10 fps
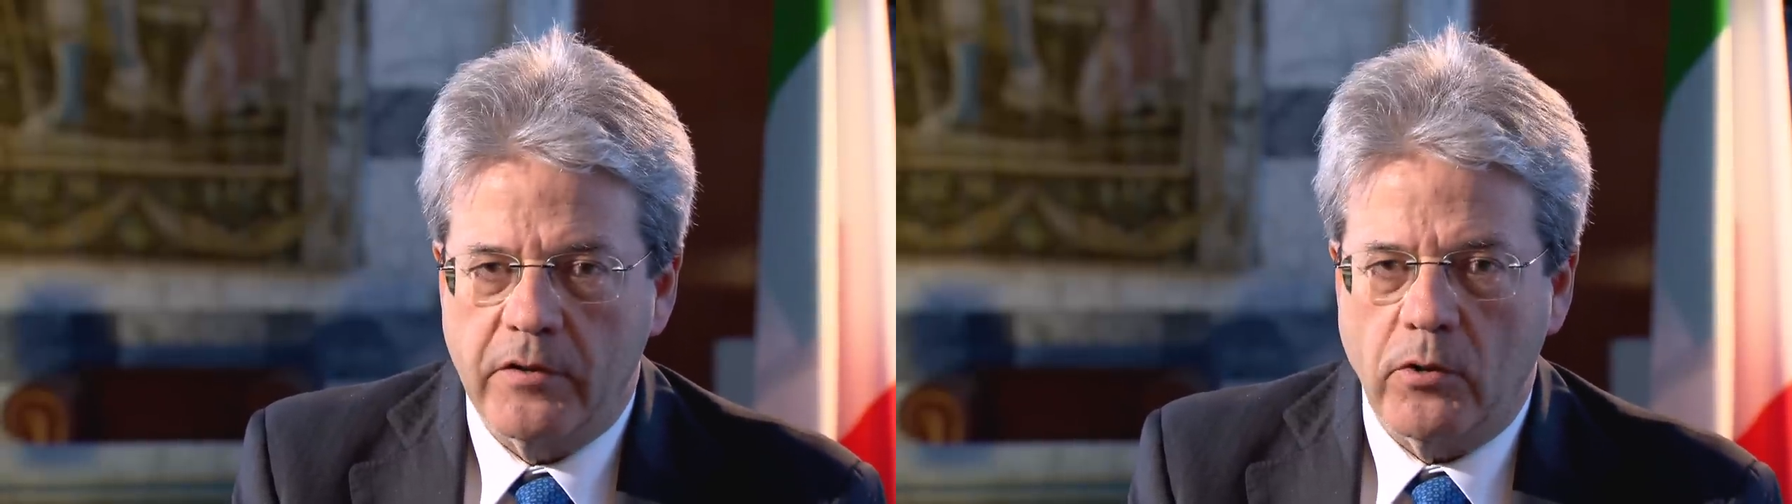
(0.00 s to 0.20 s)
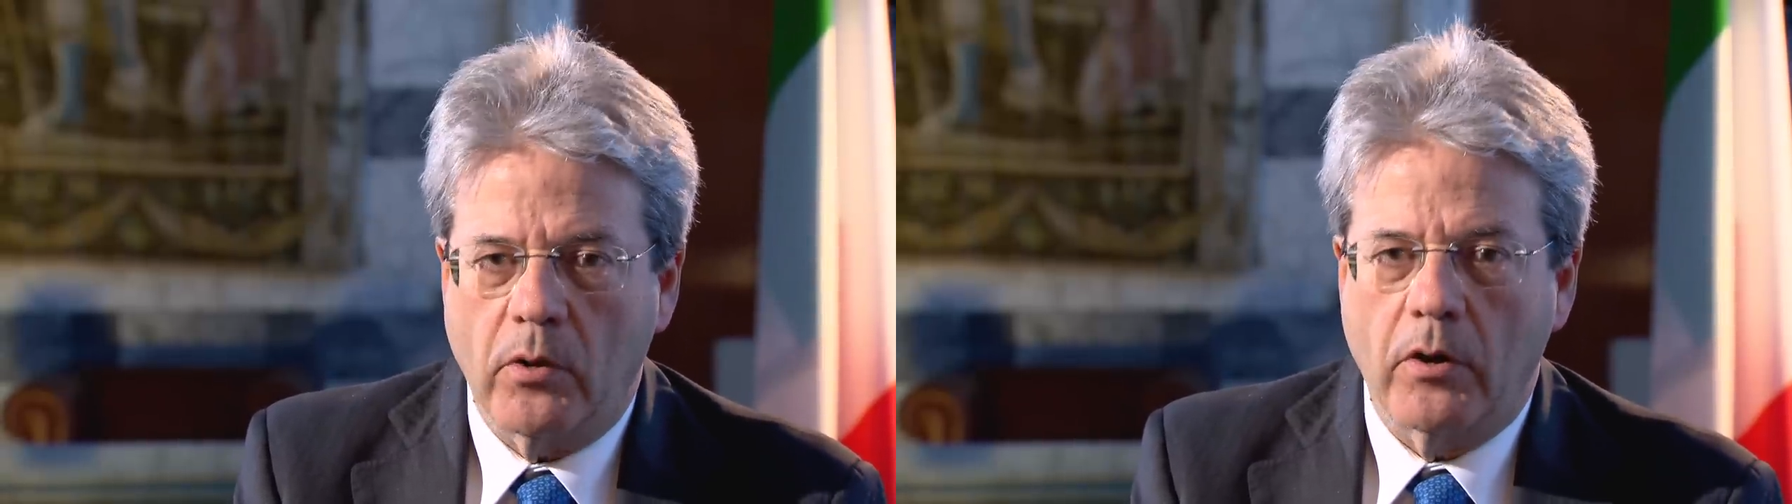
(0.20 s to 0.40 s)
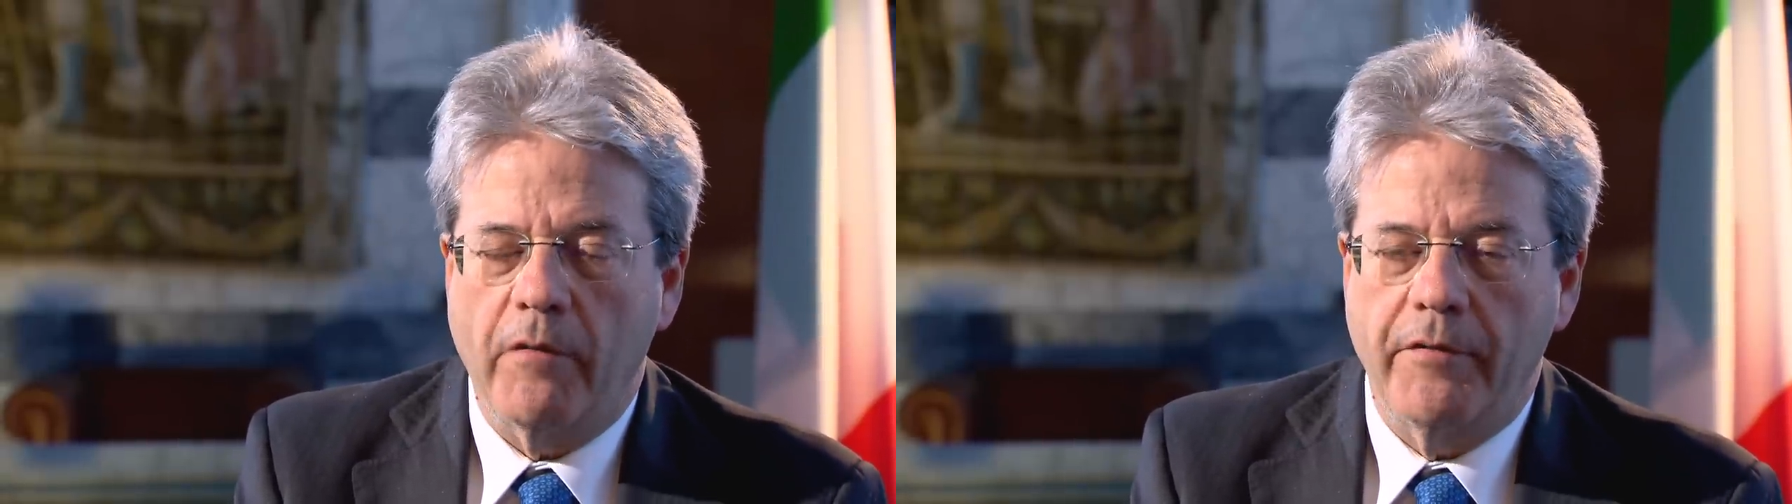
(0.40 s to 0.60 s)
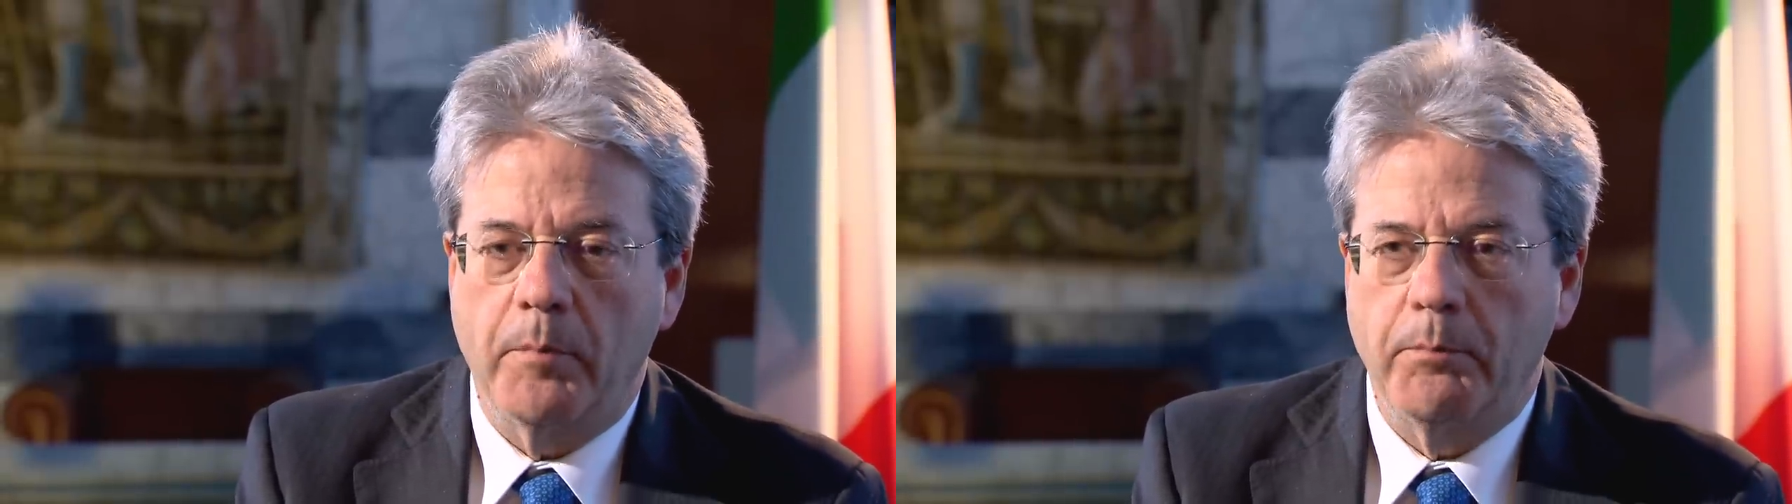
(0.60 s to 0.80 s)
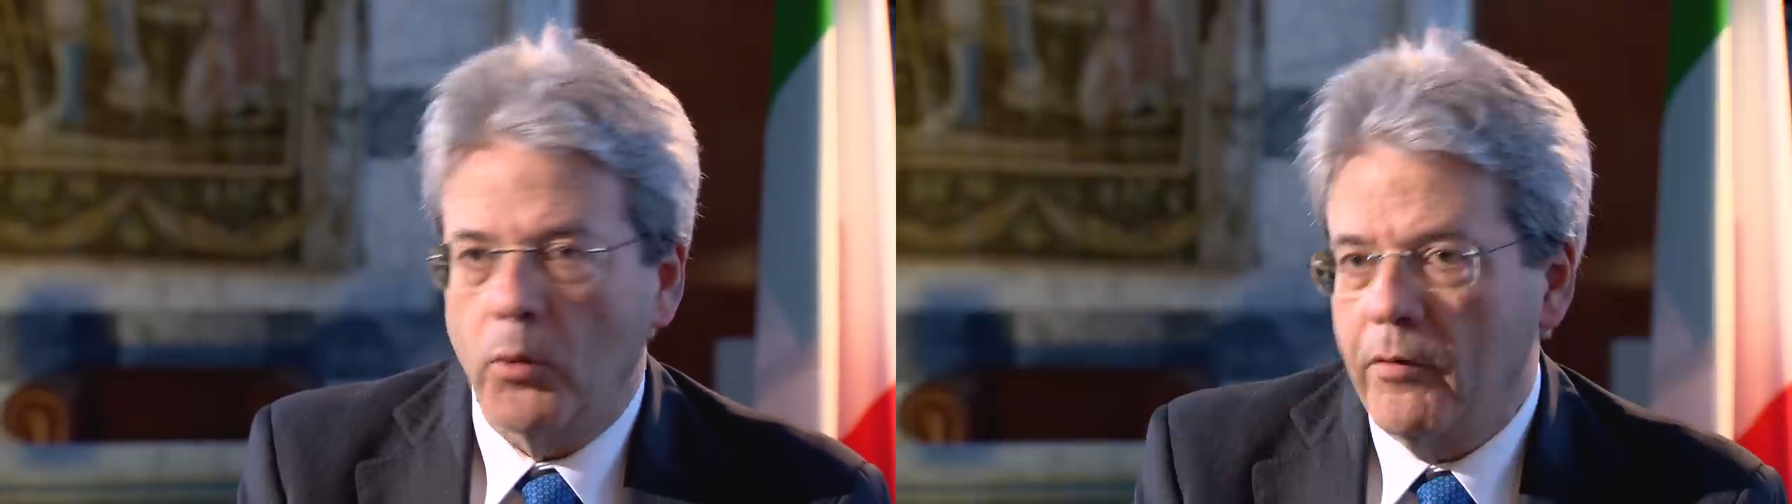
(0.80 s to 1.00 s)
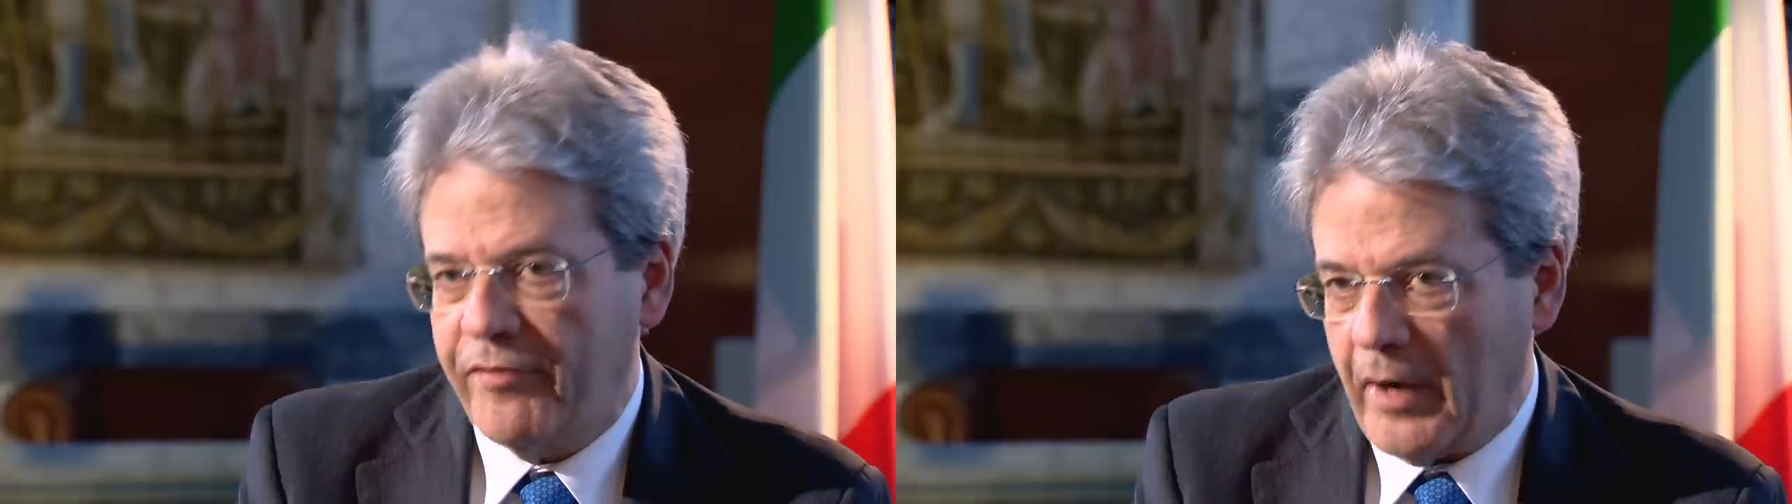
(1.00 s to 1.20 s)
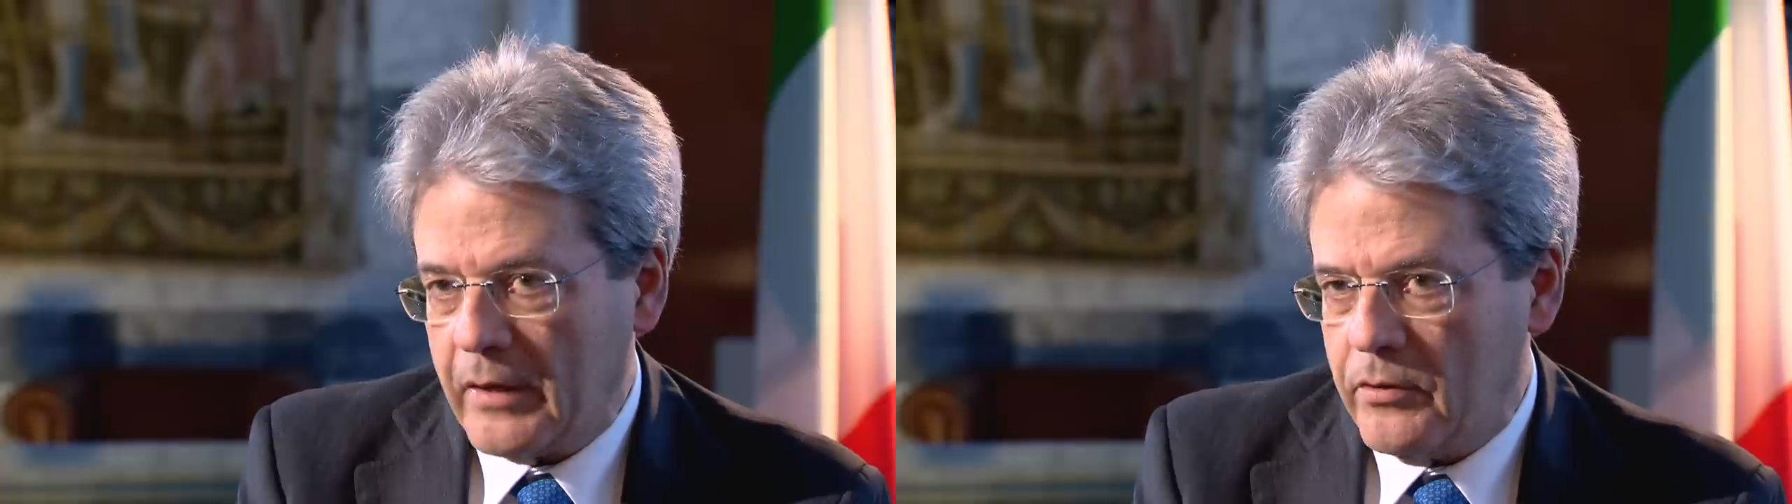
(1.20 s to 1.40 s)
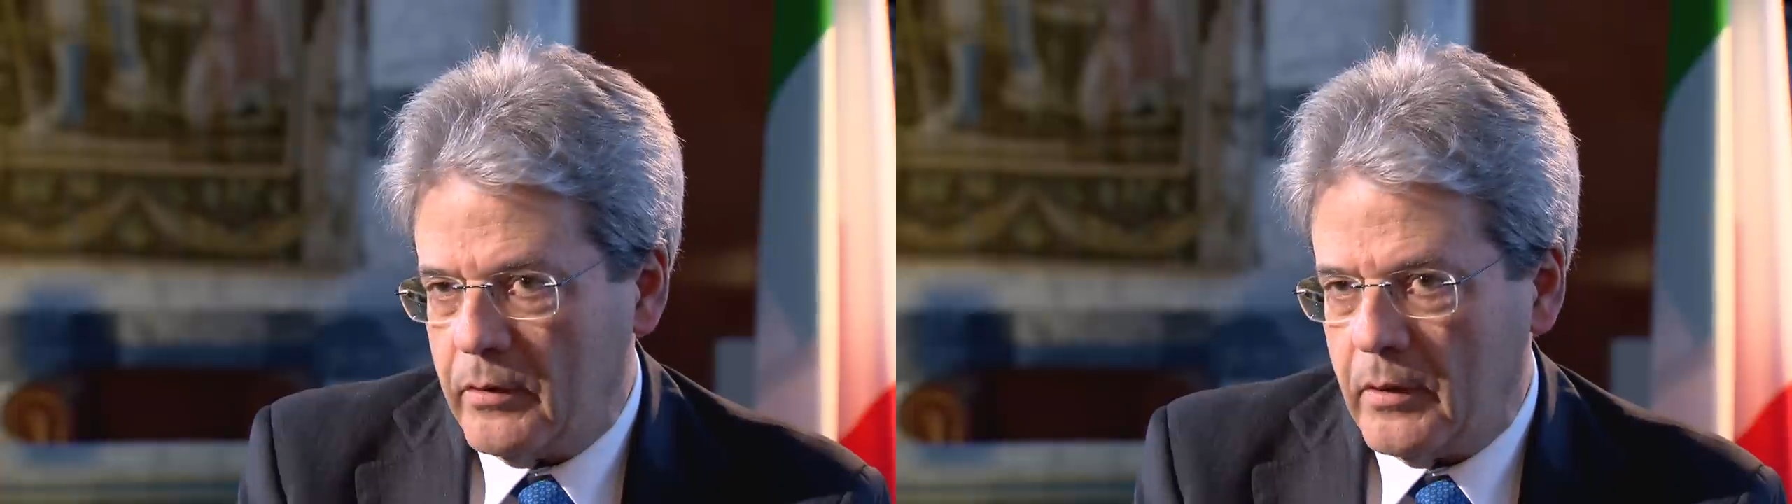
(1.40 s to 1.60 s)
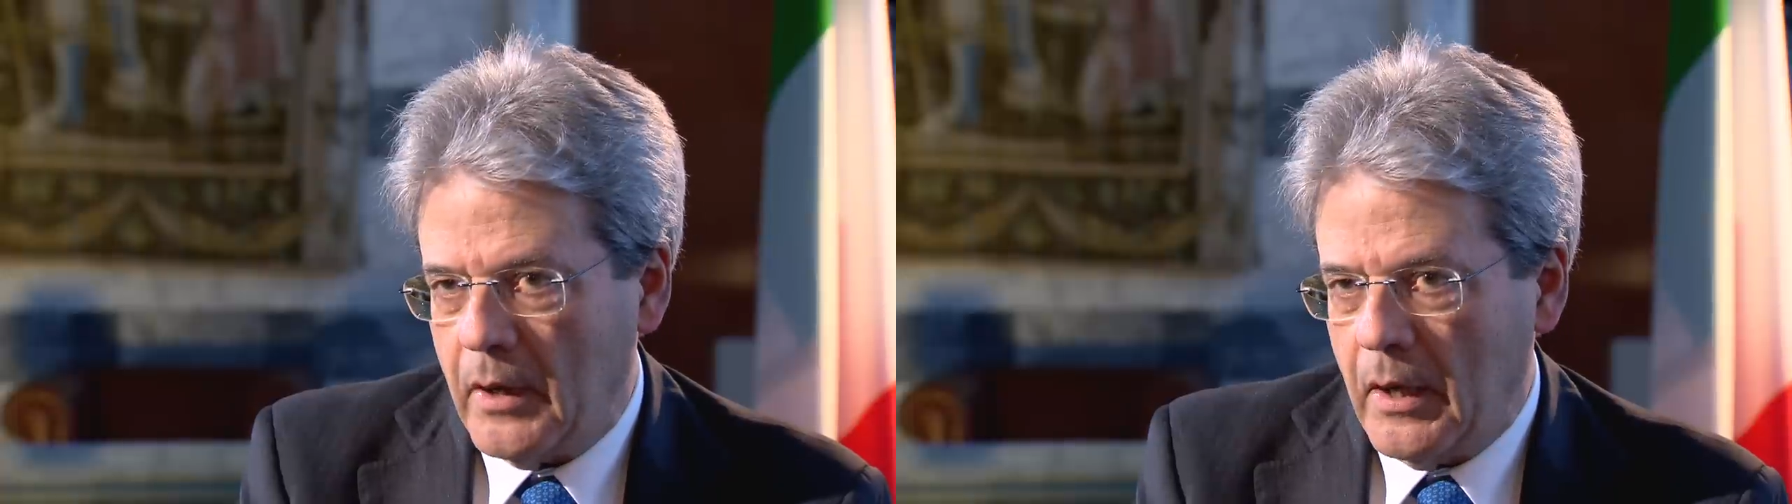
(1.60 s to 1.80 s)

story of the pull factor